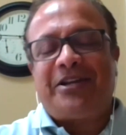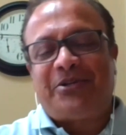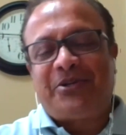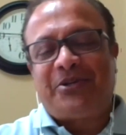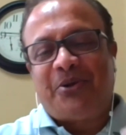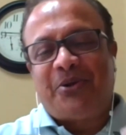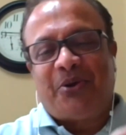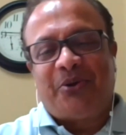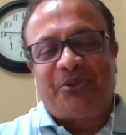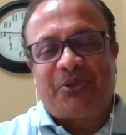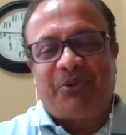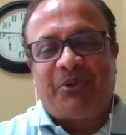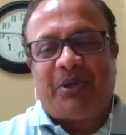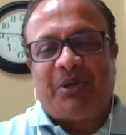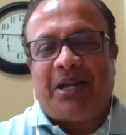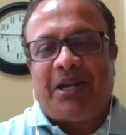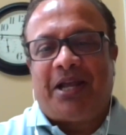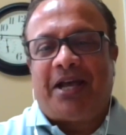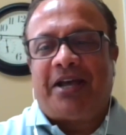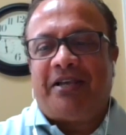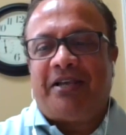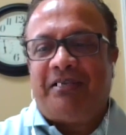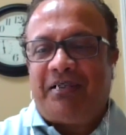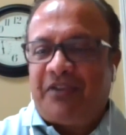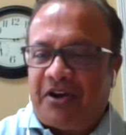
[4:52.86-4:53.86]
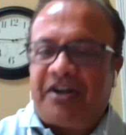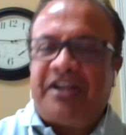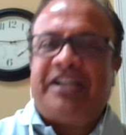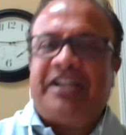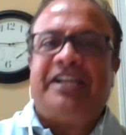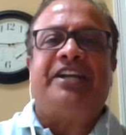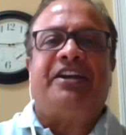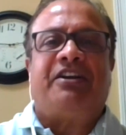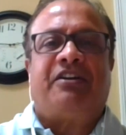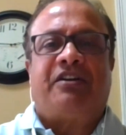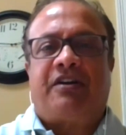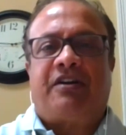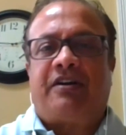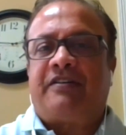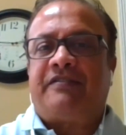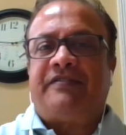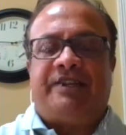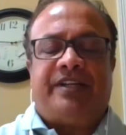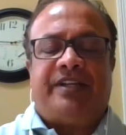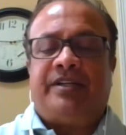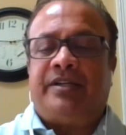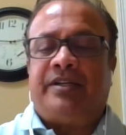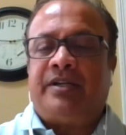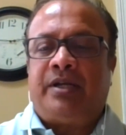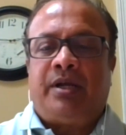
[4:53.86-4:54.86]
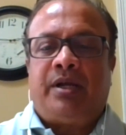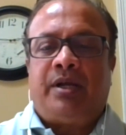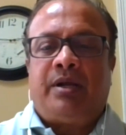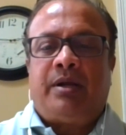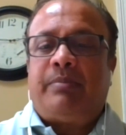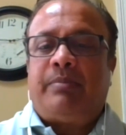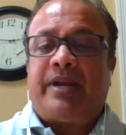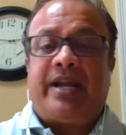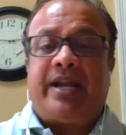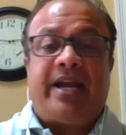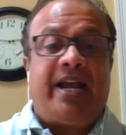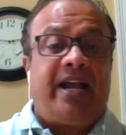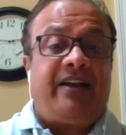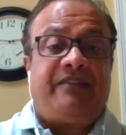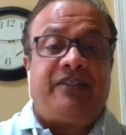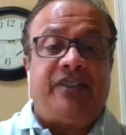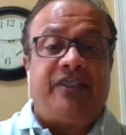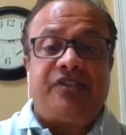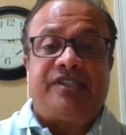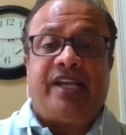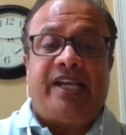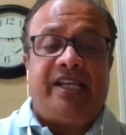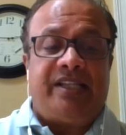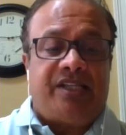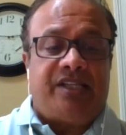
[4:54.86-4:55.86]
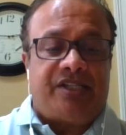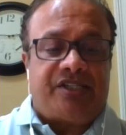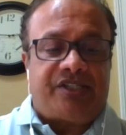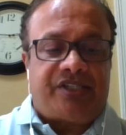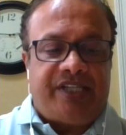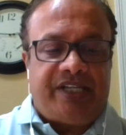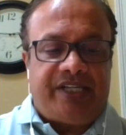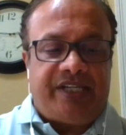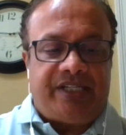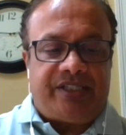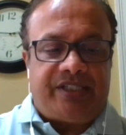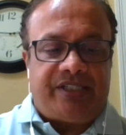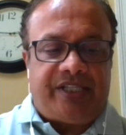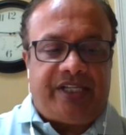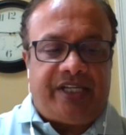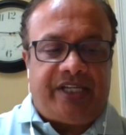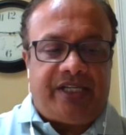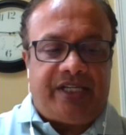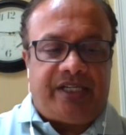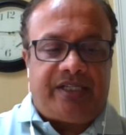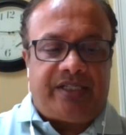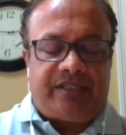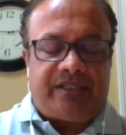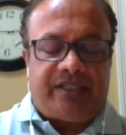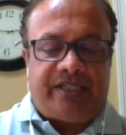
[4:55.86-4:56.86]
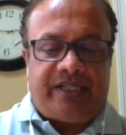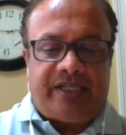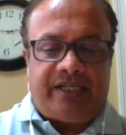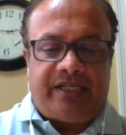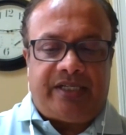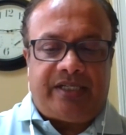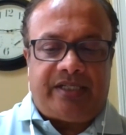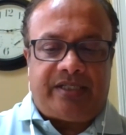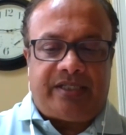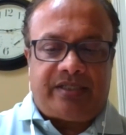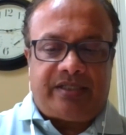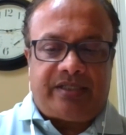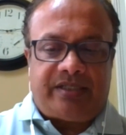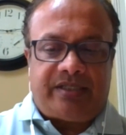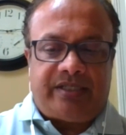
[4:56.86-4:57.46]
go through a lot of learning curve, but I have to say this: the